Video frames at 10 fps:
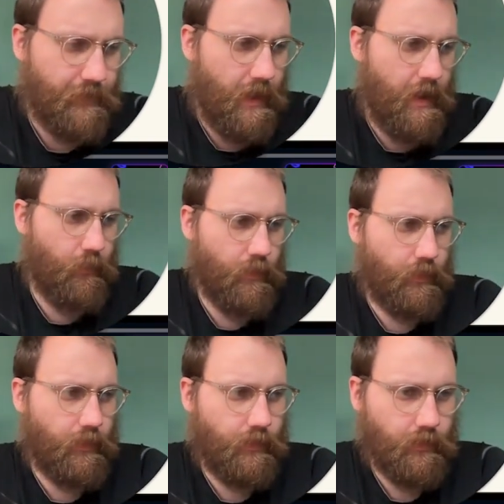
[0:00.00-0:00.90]
And we're
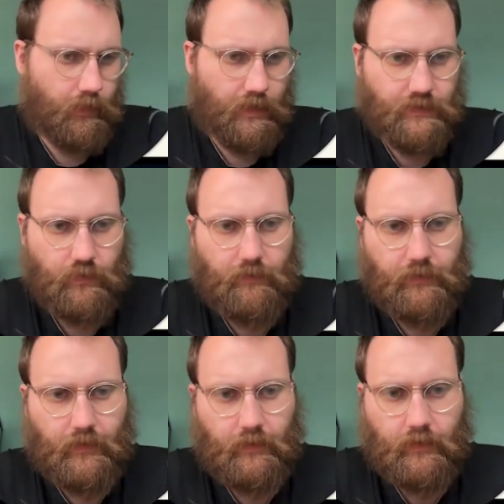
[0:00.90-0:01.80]
gonna cluster
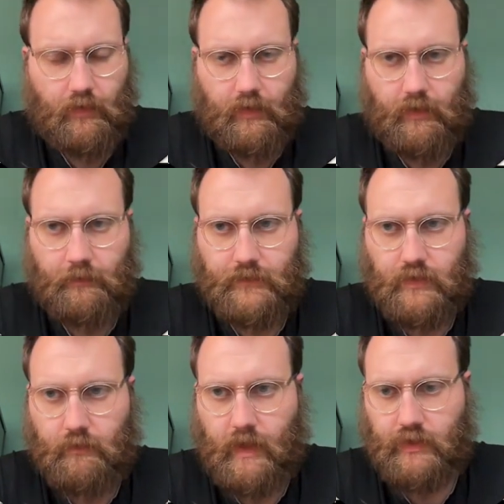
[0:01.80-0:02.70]
everything
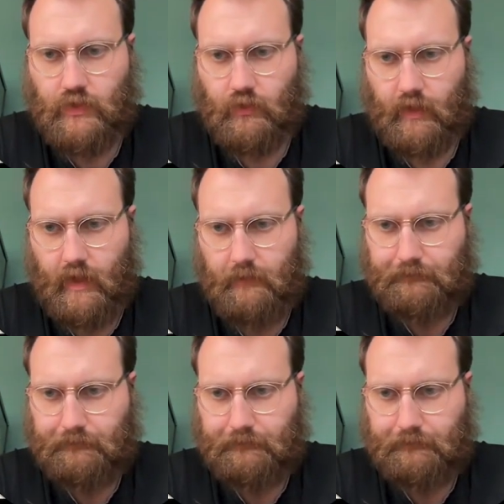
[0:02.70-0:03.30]
to make sure that